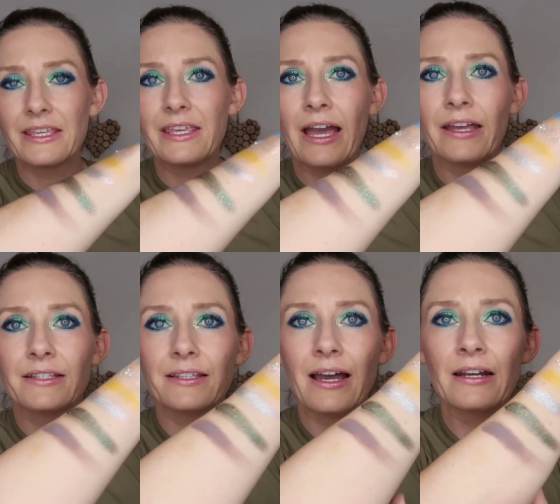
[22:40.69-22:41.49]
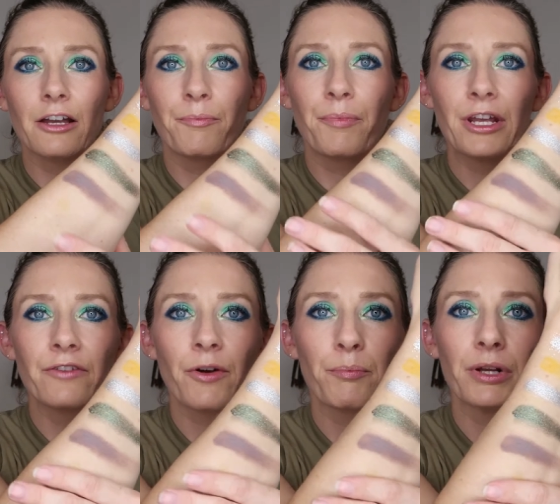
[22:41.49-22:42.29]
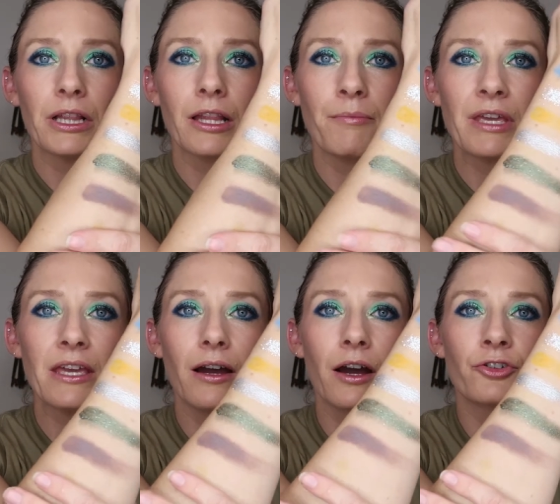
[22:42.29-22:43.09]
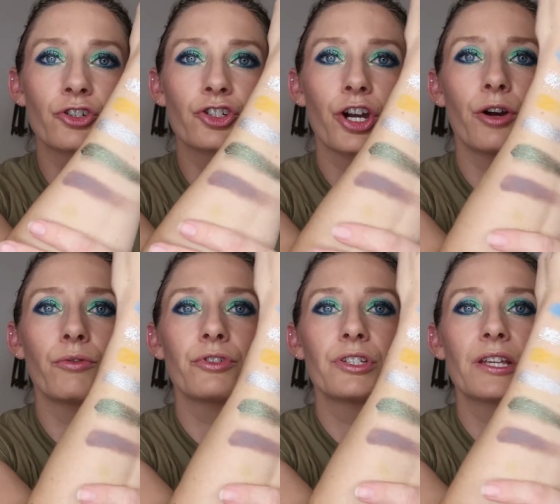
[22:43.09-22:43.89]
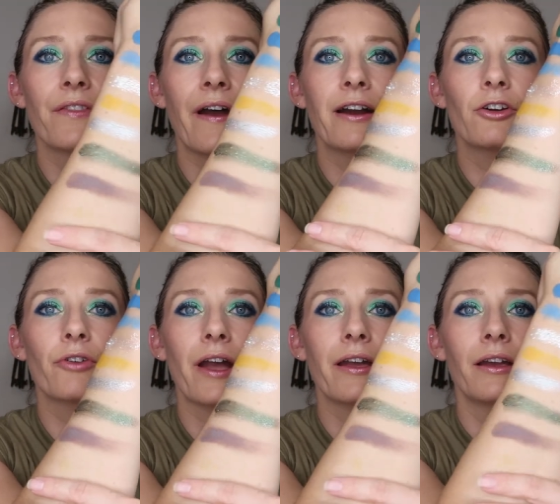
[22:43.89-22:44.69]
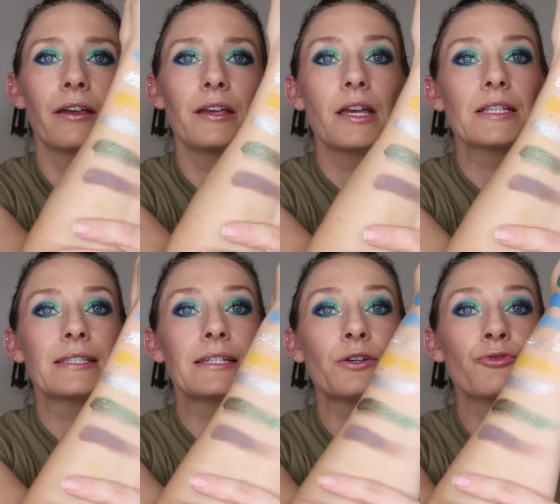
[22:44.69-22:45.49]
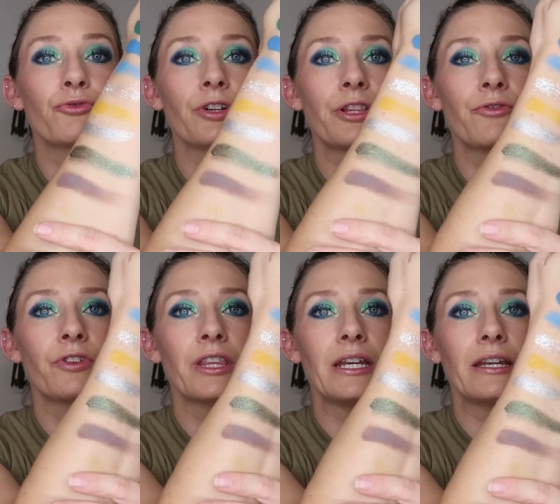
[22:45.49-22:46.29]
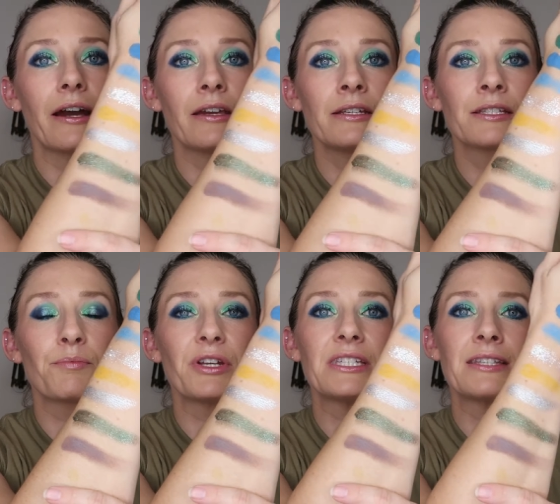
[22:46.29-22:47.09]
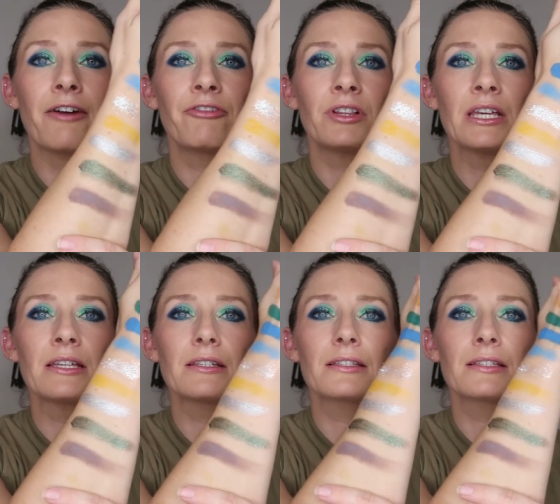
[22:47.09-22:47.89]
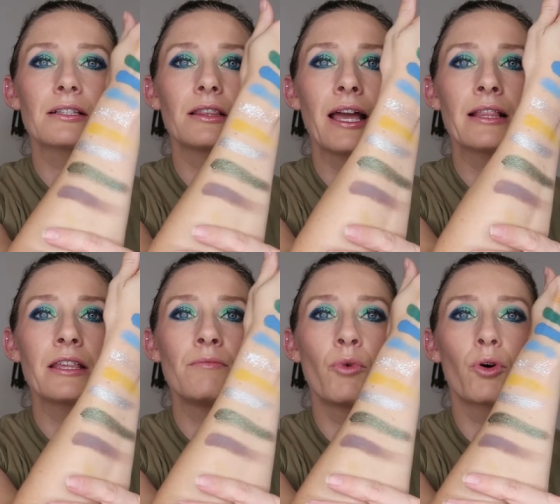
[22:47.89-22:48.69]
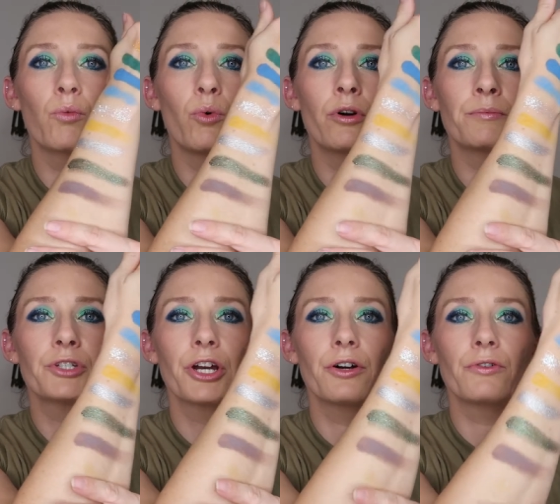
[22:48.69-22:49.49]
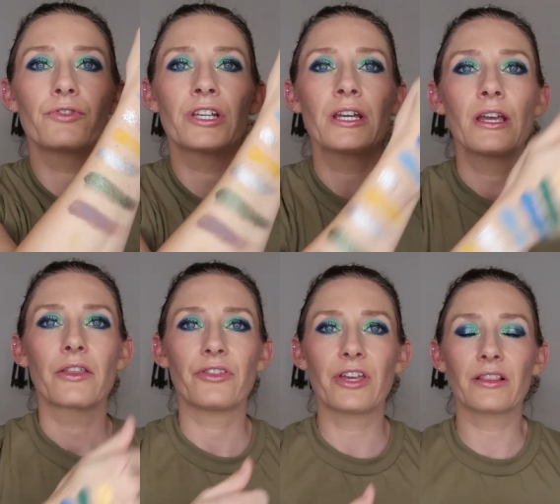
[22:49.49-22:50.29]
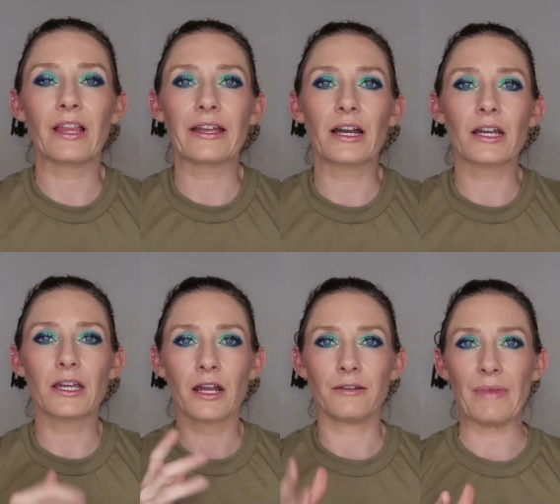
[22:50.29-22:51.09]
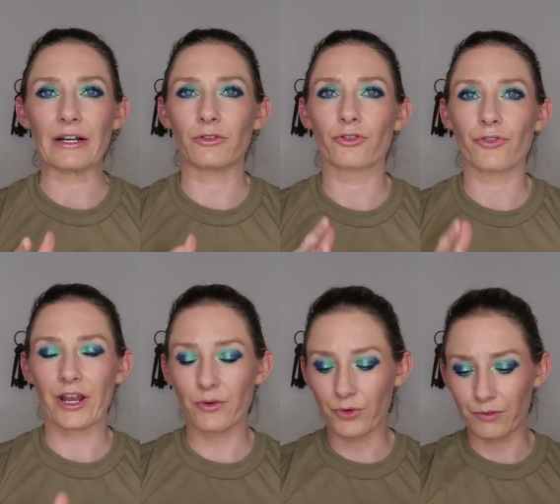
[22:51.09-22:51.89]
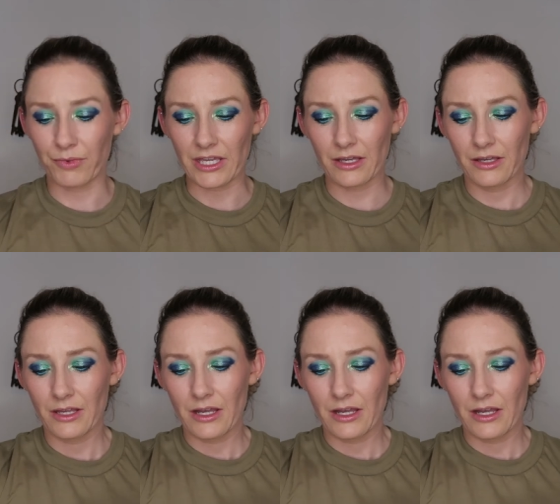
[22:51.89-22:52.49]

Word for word: Yeah, it's got a bit of a plummy undertone to that gray. Still really, really nice, but definitely slightly more warm toned than like a gunmetal gray would be.